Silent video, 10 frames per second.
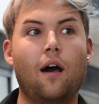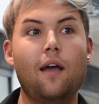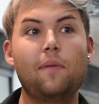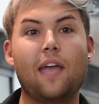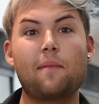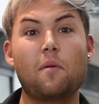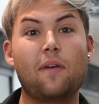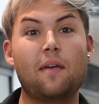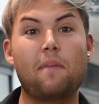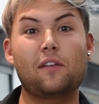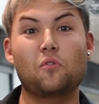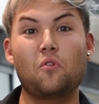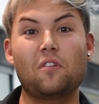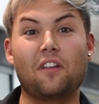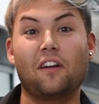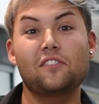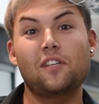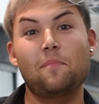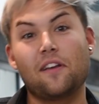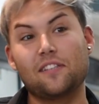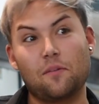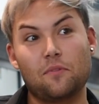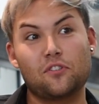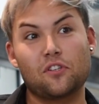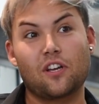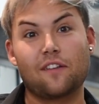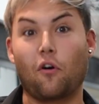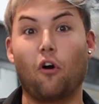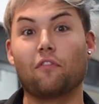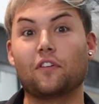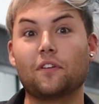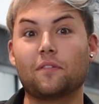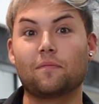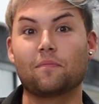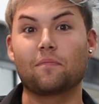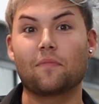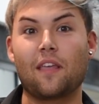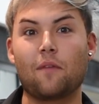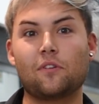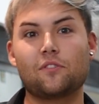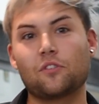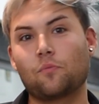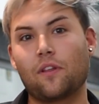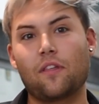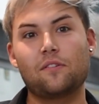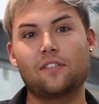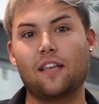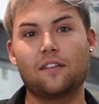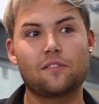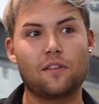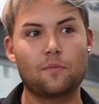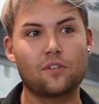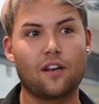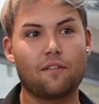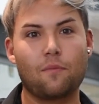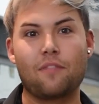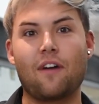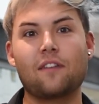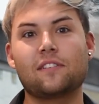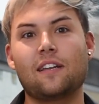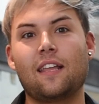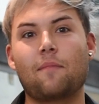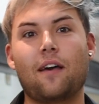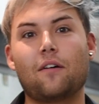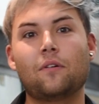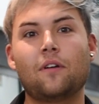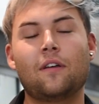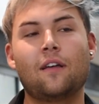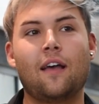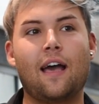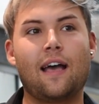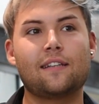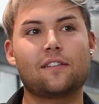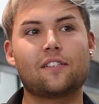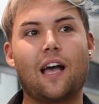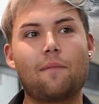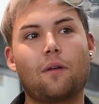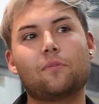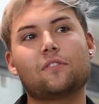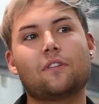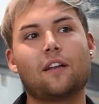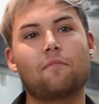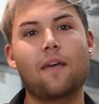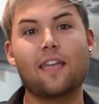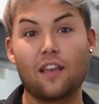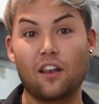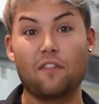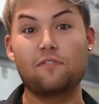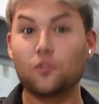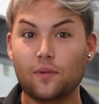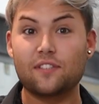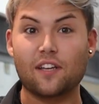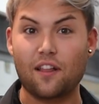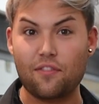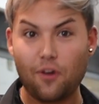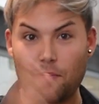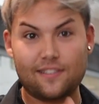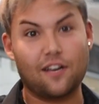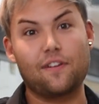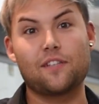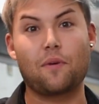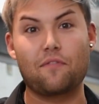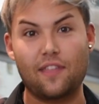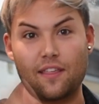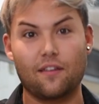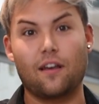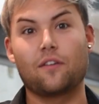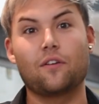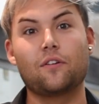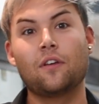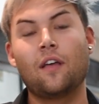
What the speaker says: I became a peer mentor largely because it was just kind of offered. It was just one of those things that was kind of went round in an email, and at the time I was kind of making a life choice to kind of throw myself into everything that I could.